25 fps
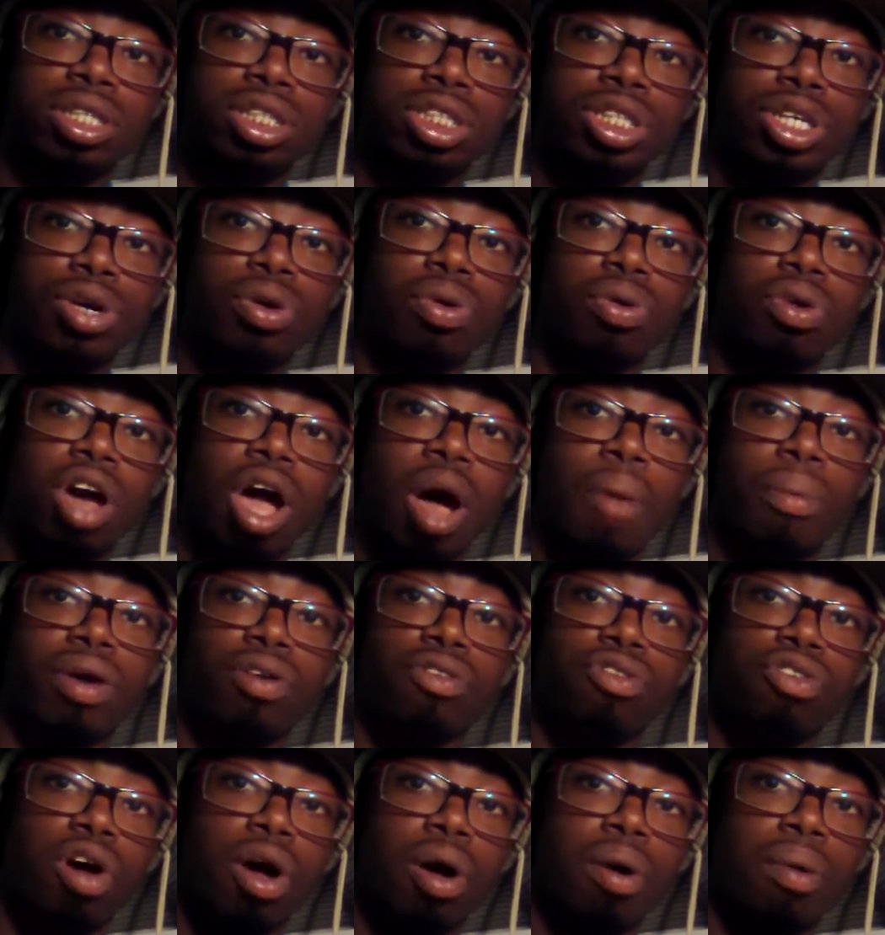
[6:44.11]
Two
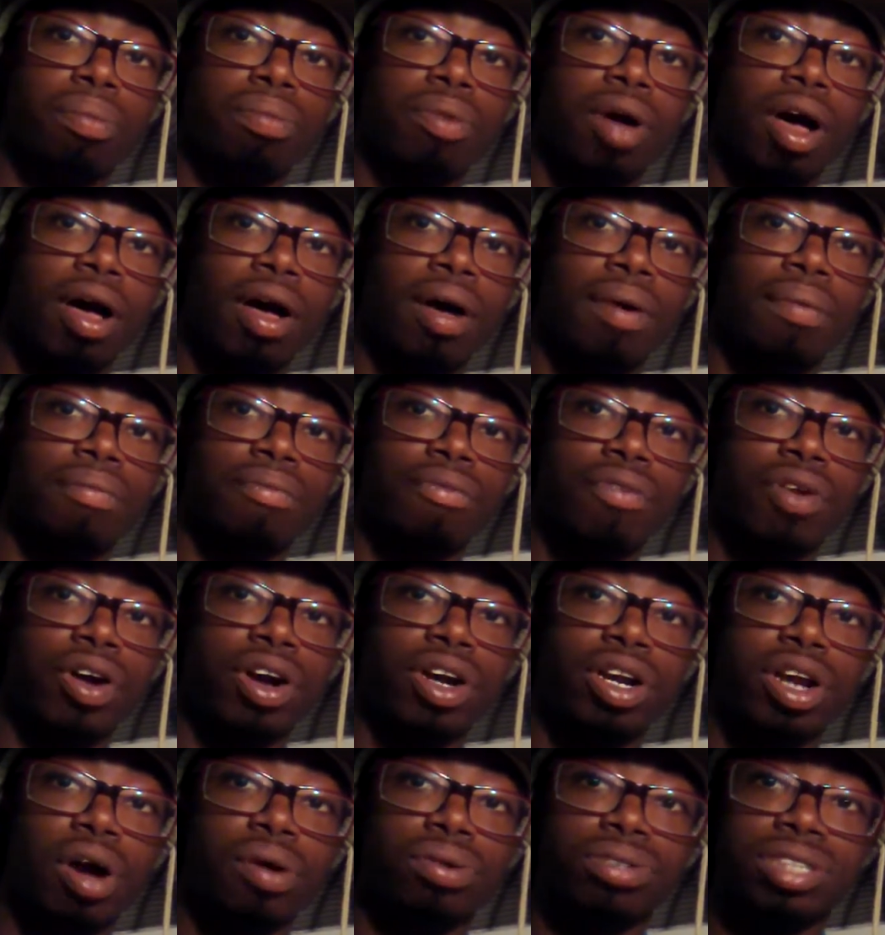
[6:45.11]
coming from um,
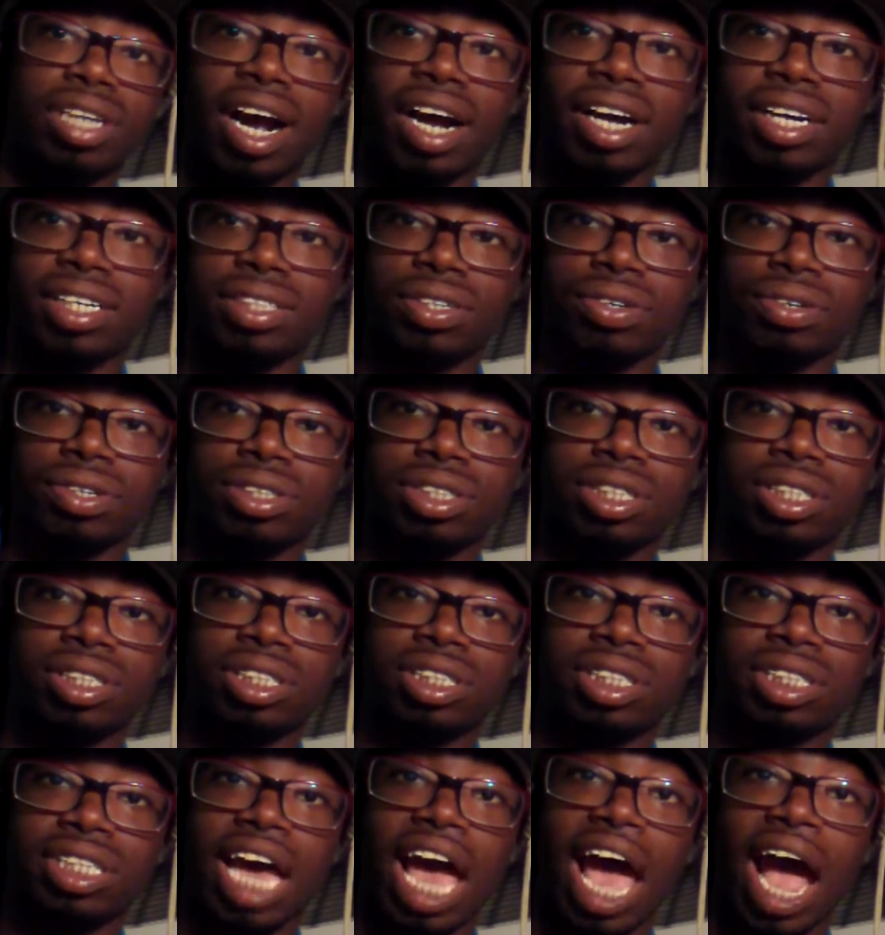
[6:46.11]
very known dinosaurs
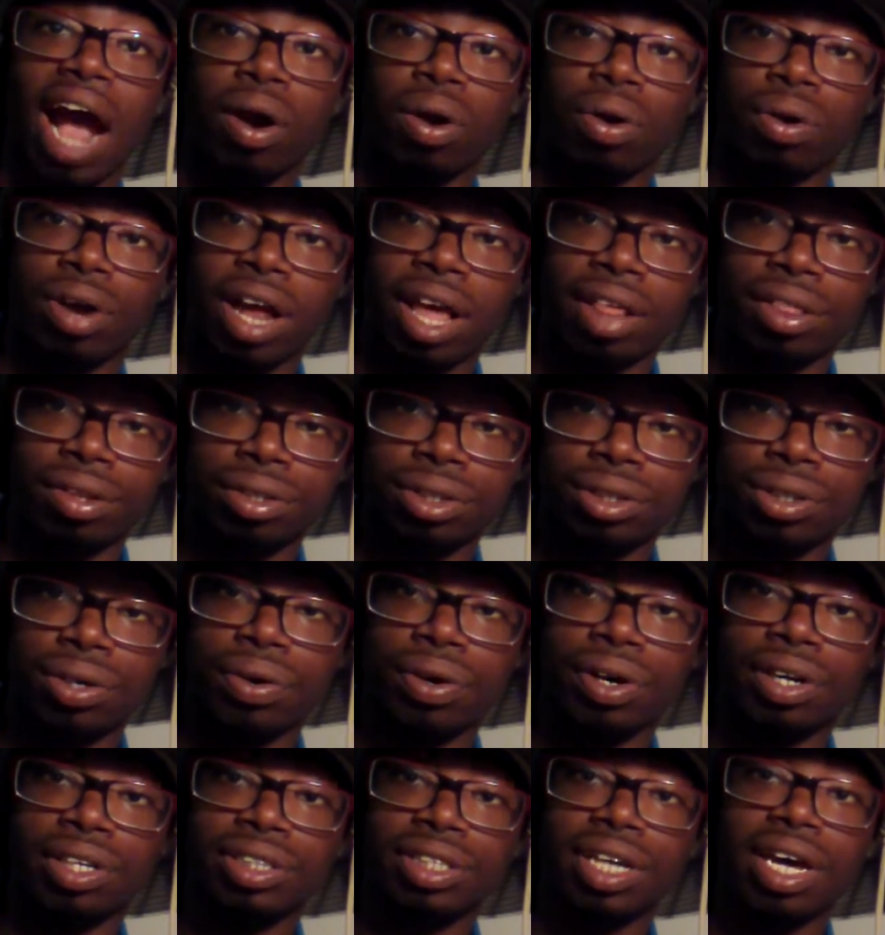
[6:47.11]
such as
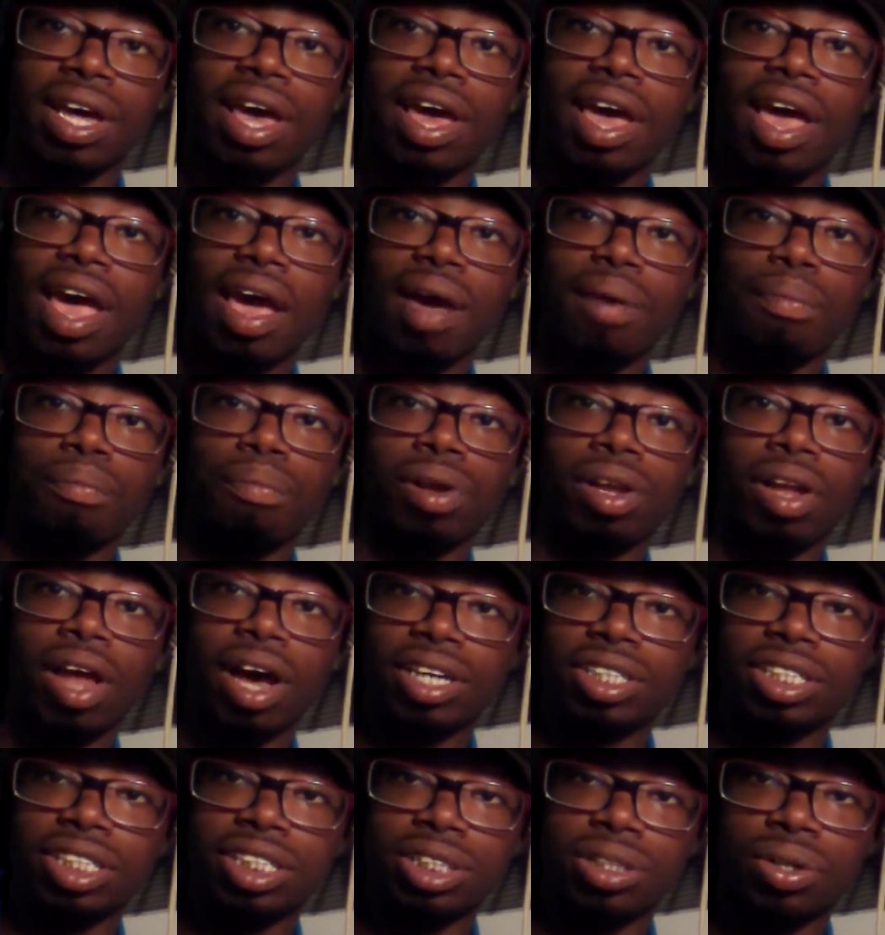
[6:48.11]
Acrocanthosaurus and
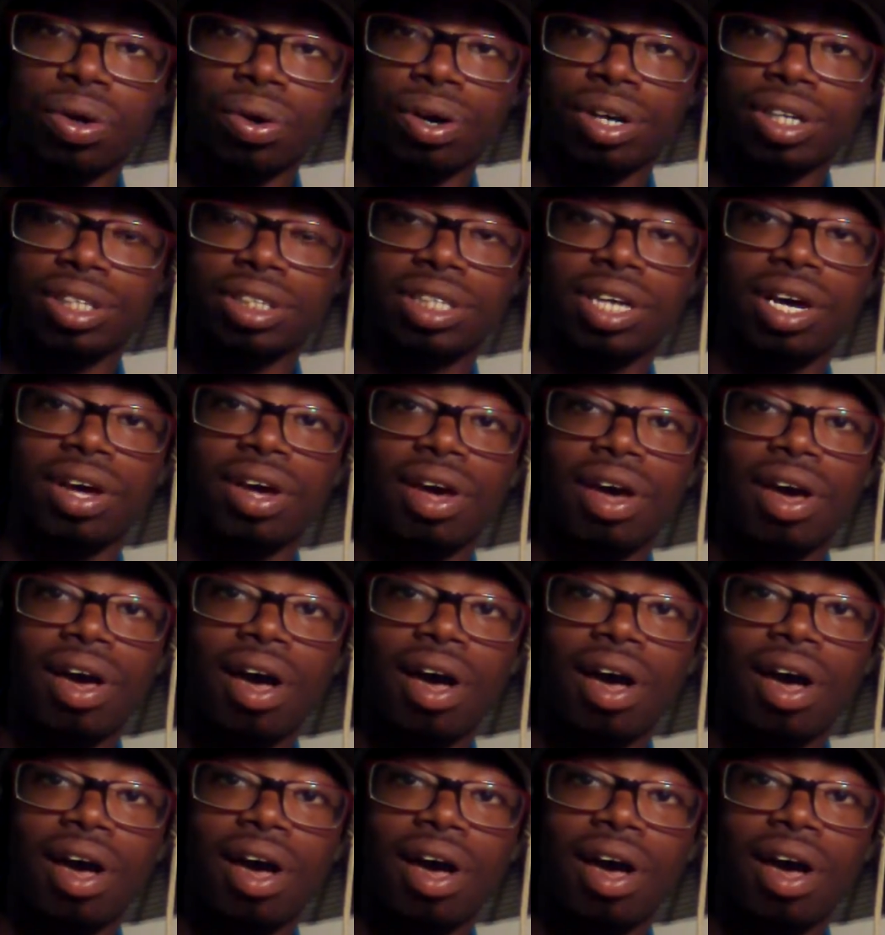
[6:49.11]
Paluxysaurus.